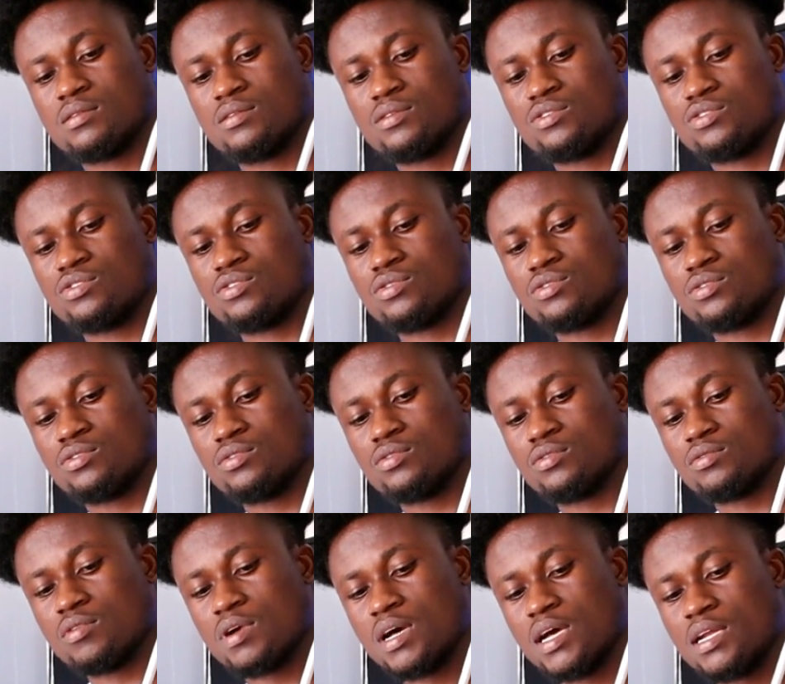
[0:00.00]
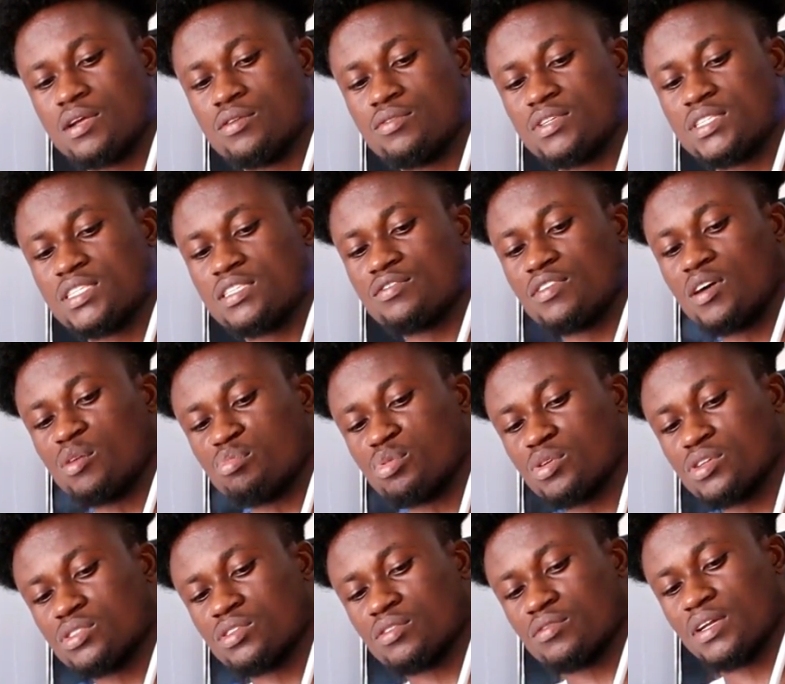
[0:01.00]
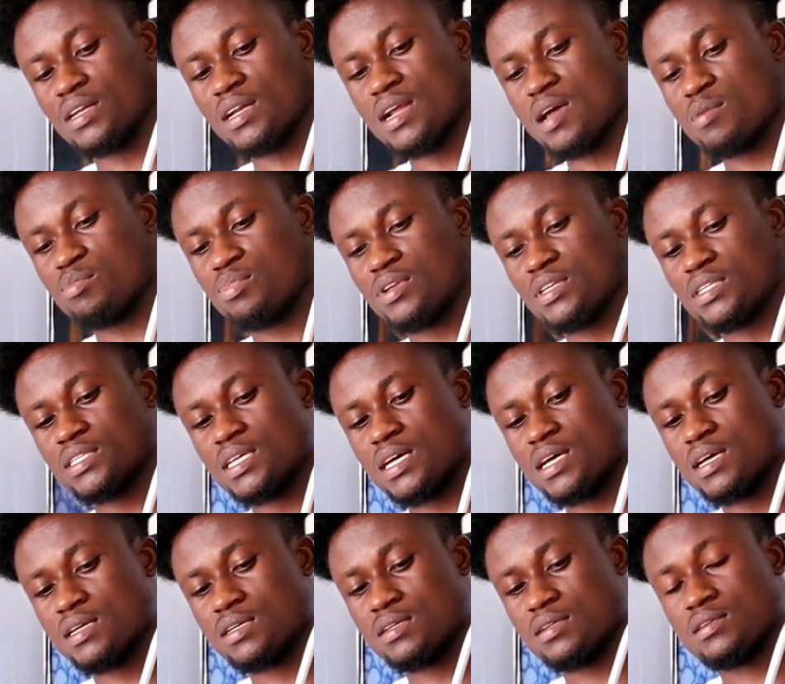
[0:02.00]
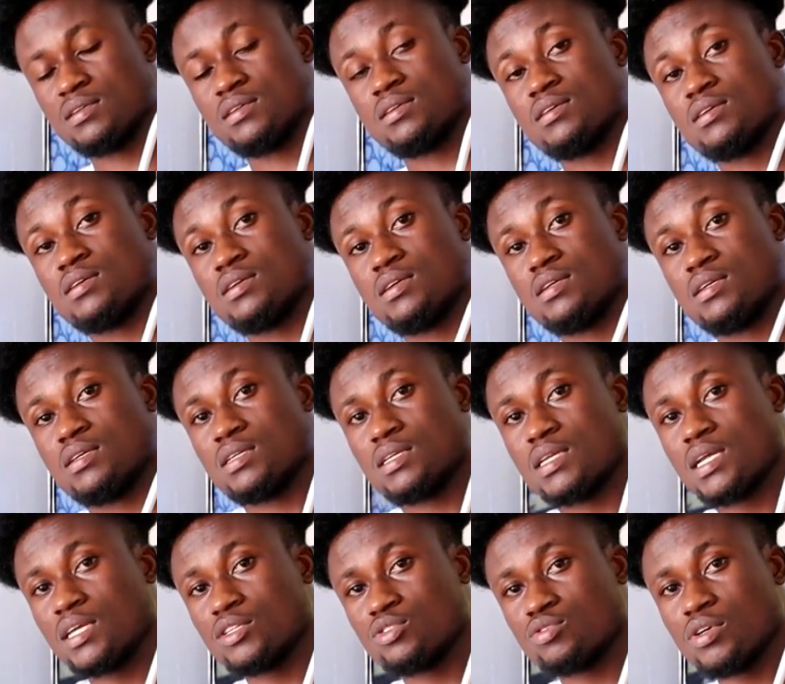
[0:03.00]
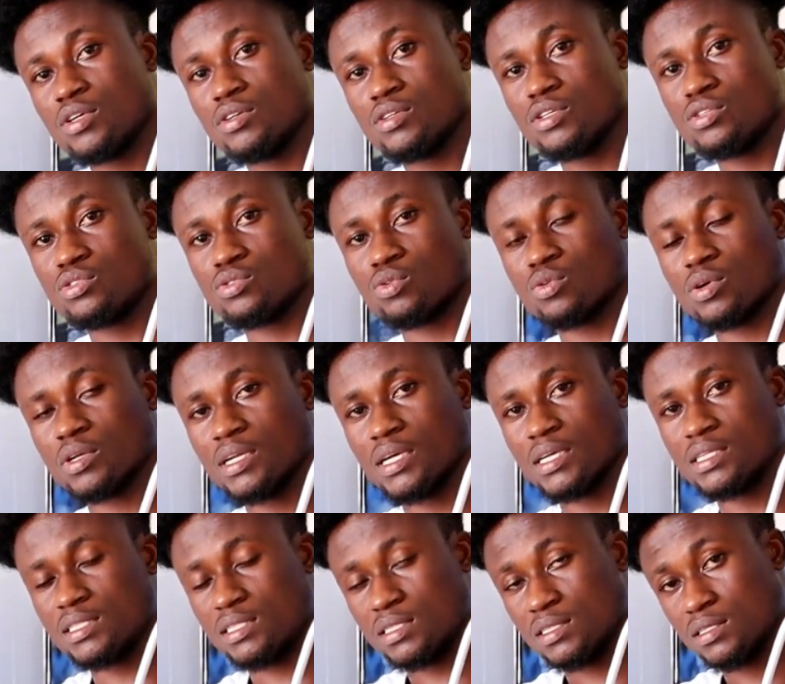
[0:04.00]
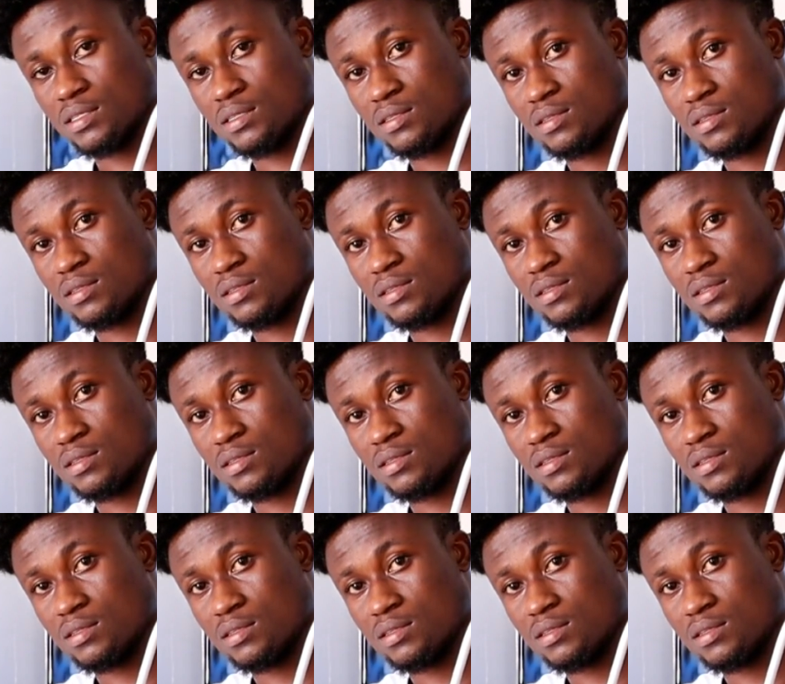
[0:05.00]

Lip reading: so at the receiver port of the diplacer, that's where you need to connect